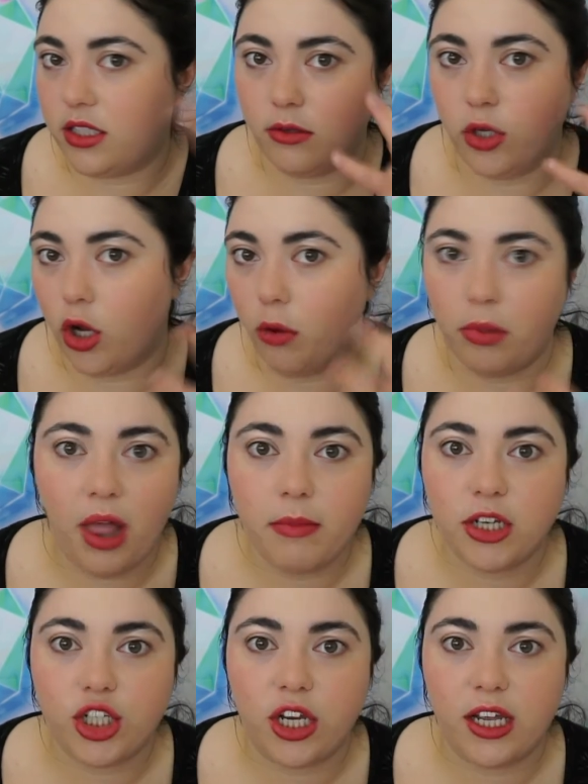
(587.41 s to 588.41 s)
you know,
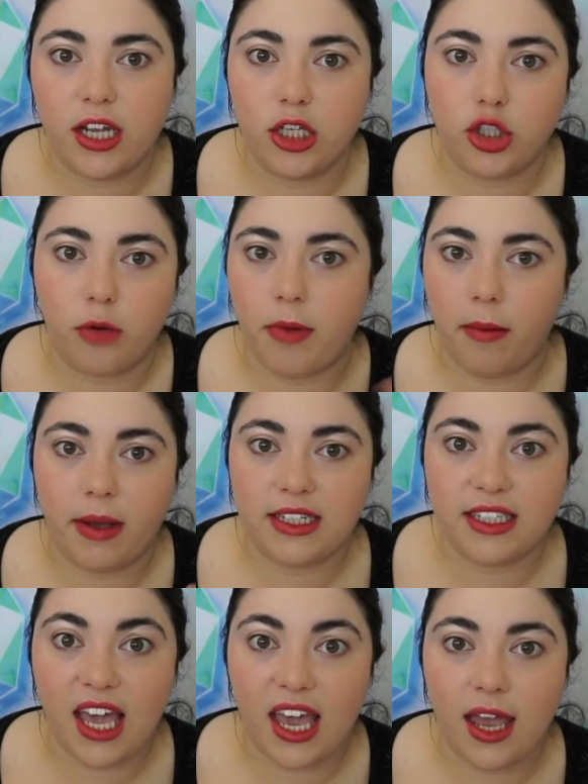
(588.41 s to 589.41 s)
blemishes or about my
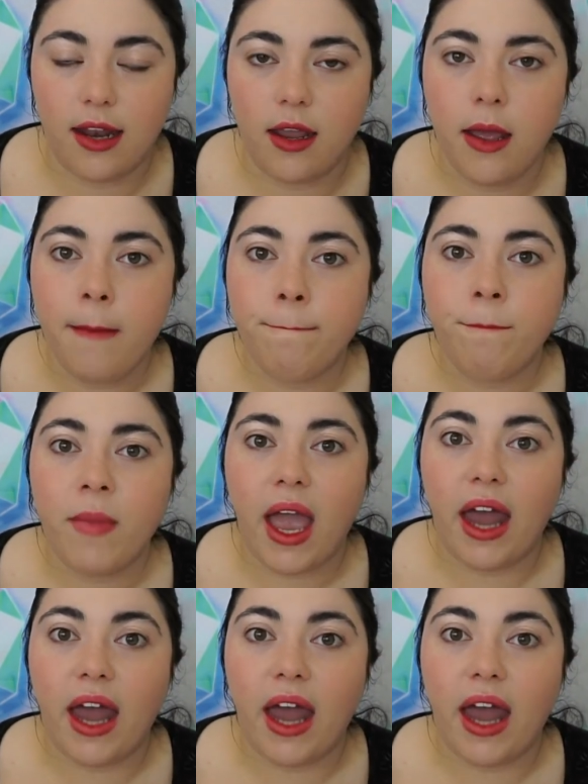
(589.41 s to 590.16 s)
skin,